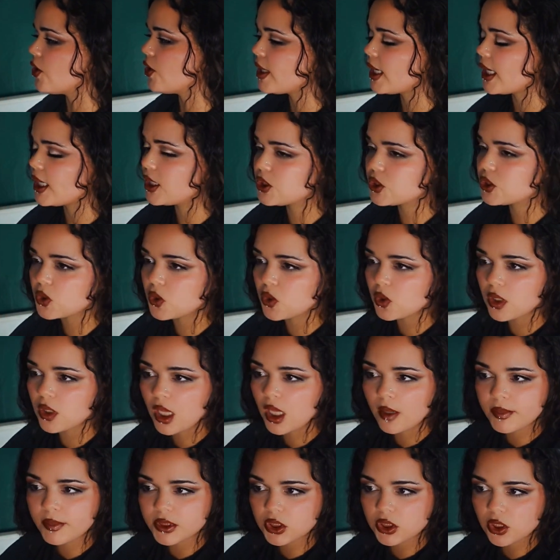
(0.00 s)
You're an
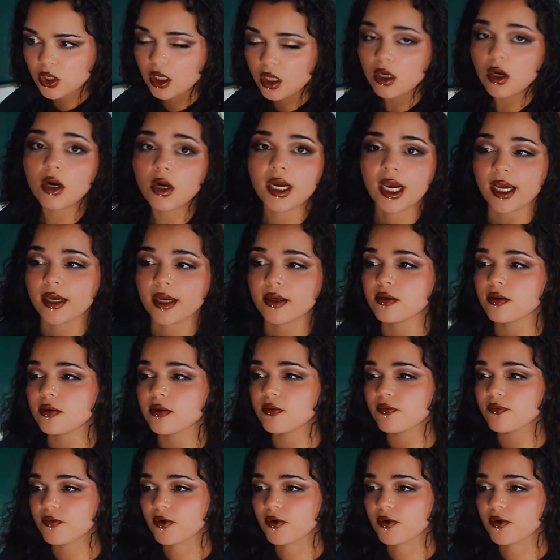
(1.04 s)
angel. I'm a dog. Okay.